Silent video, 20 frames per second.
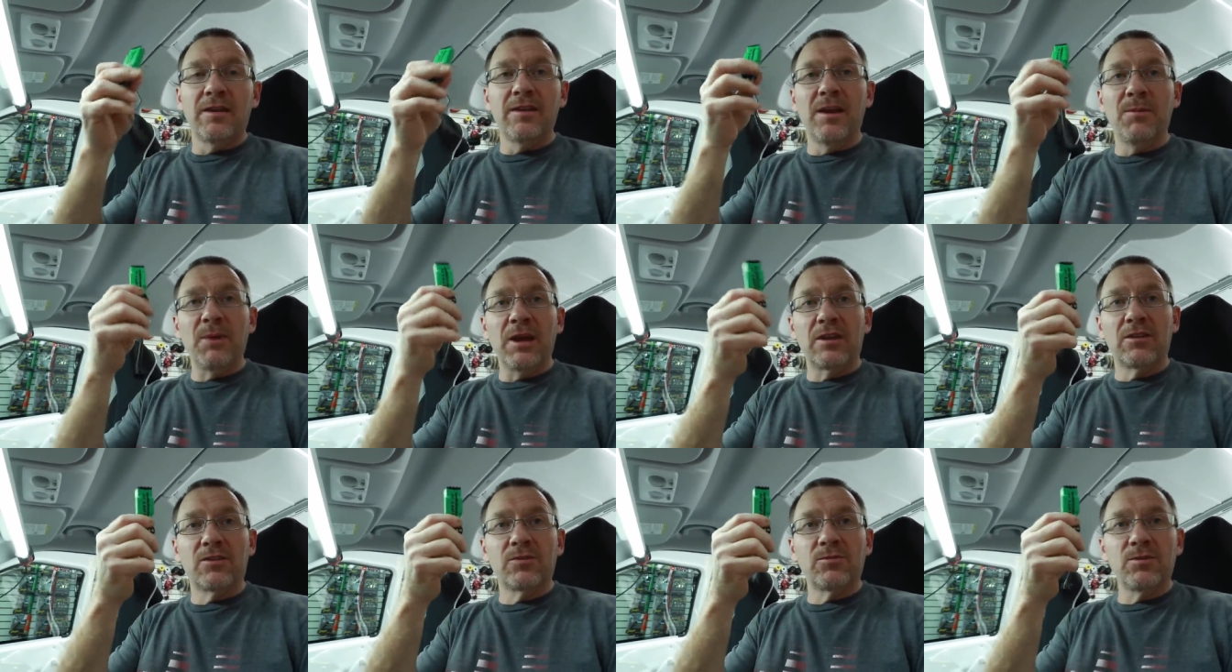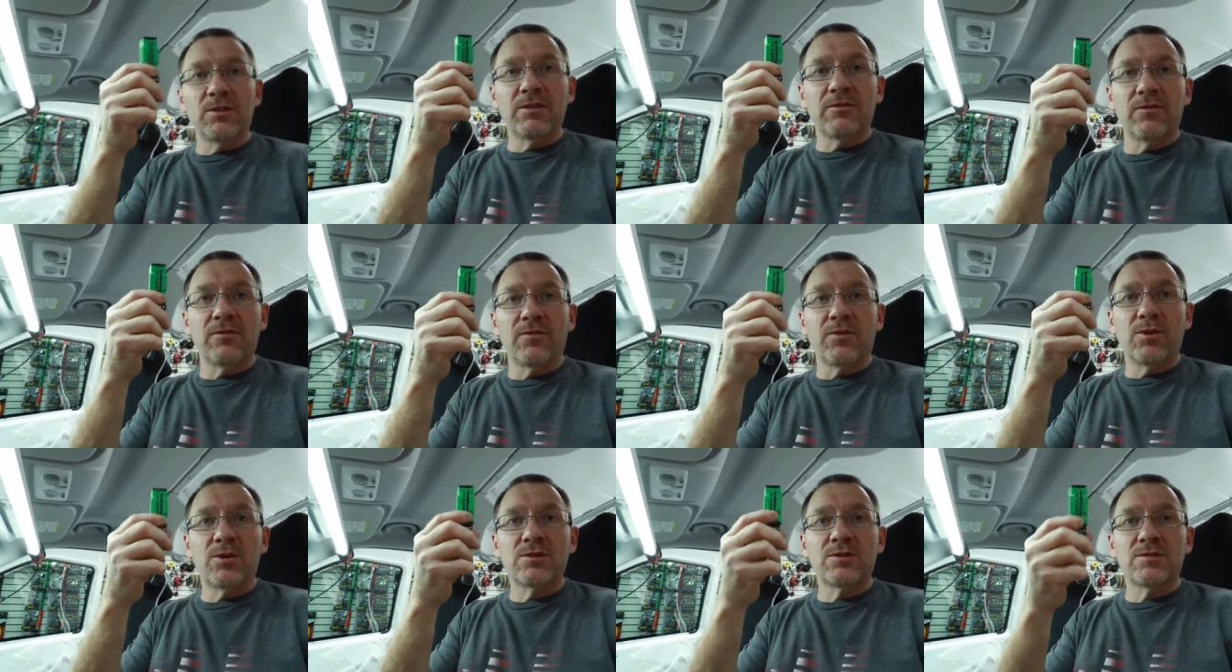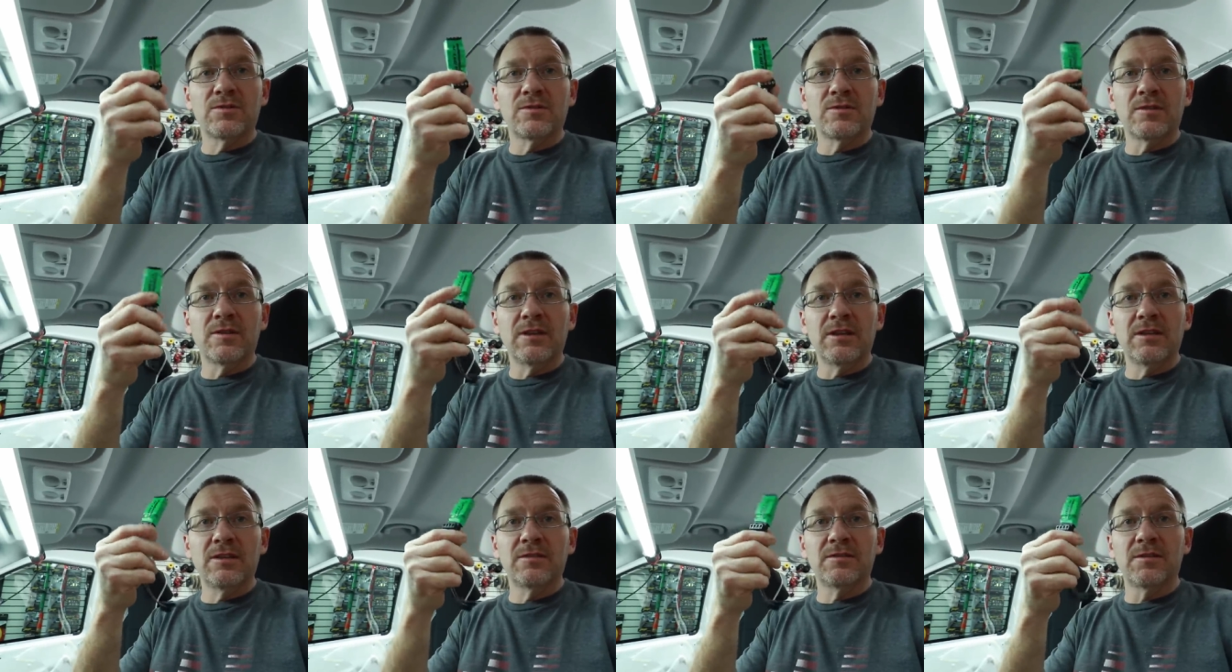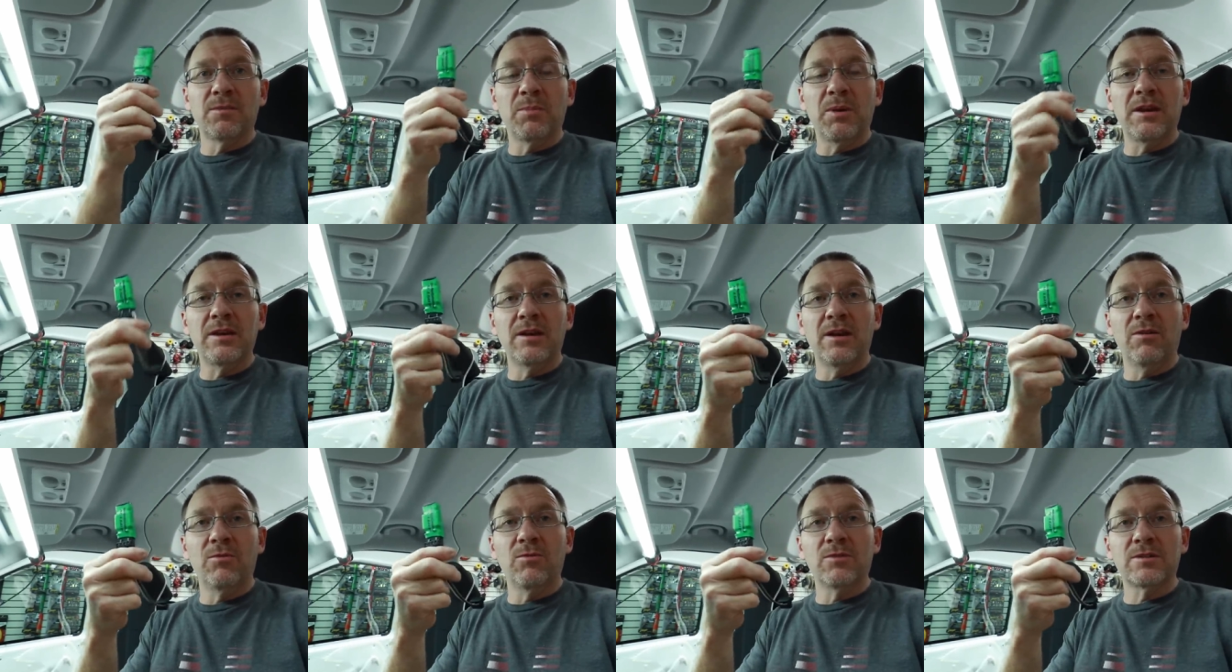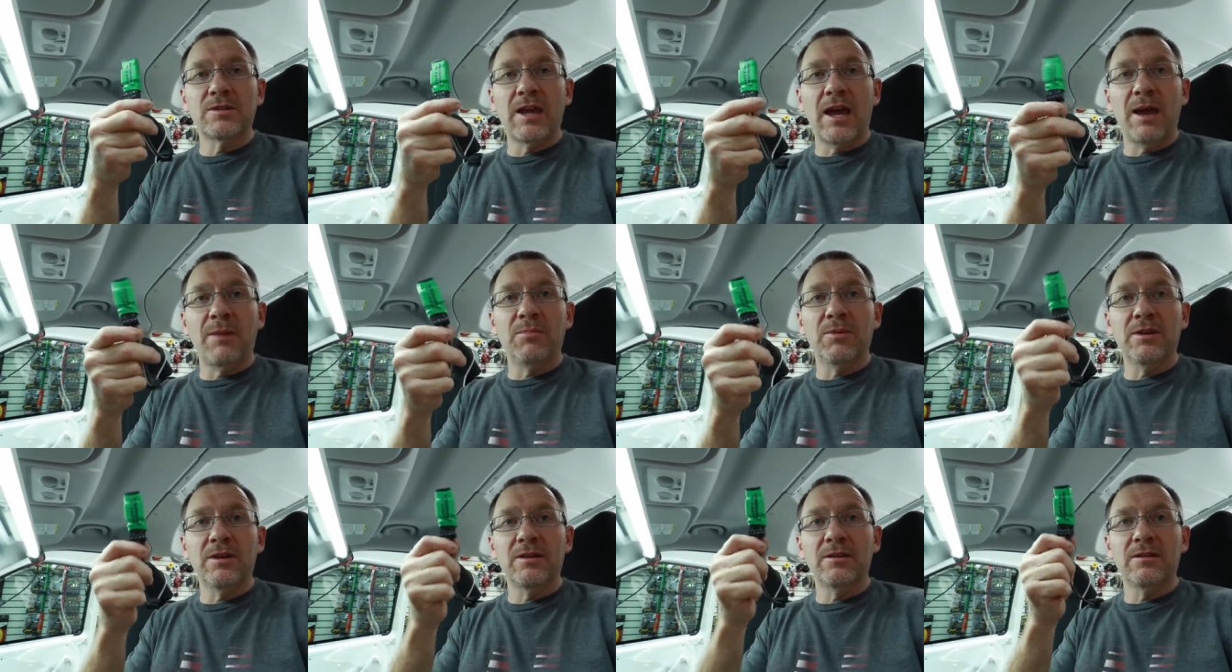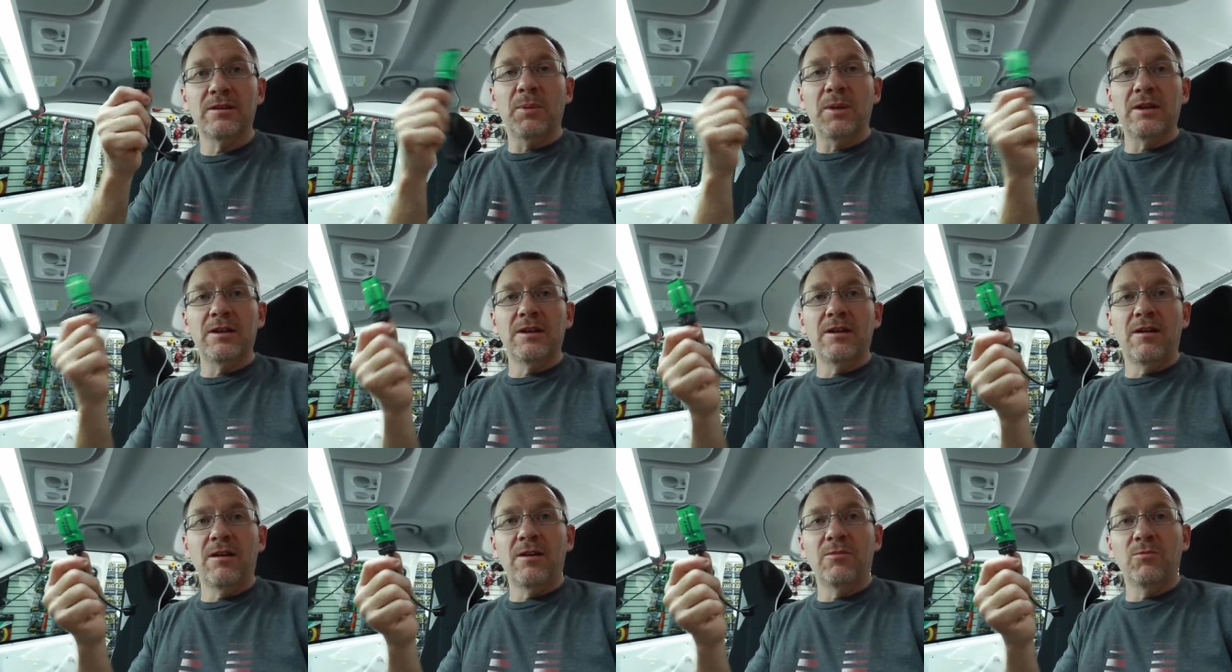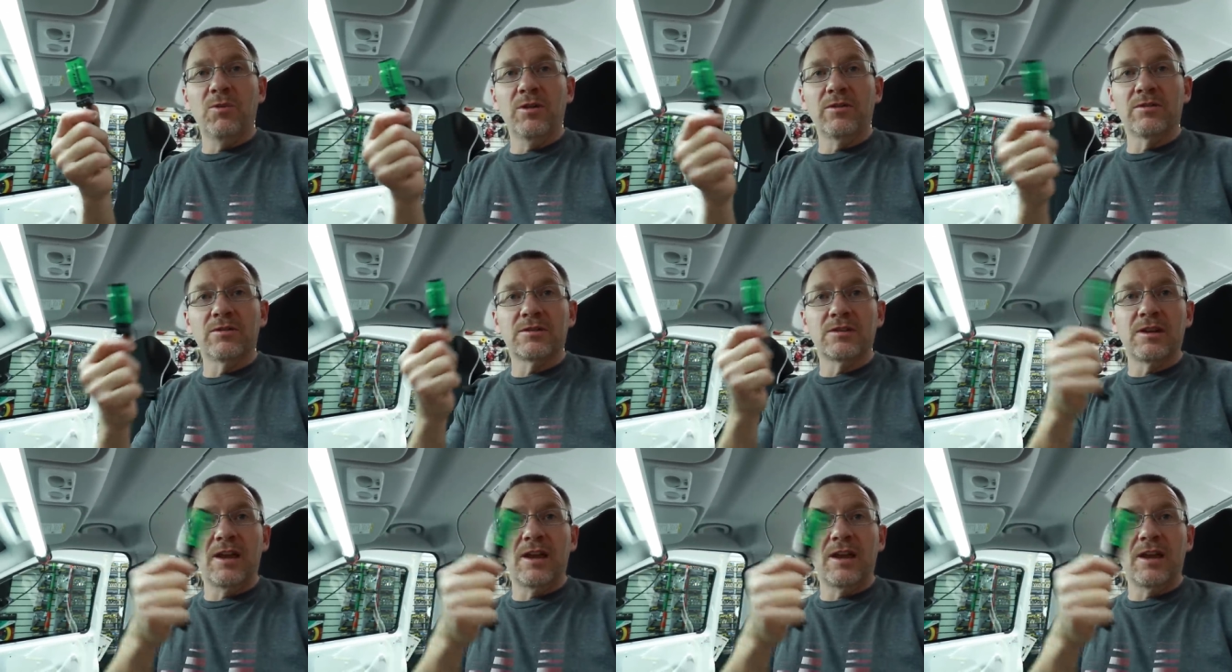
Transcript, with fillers: And they make three different versions of these depending on what's happening, depending on whether it's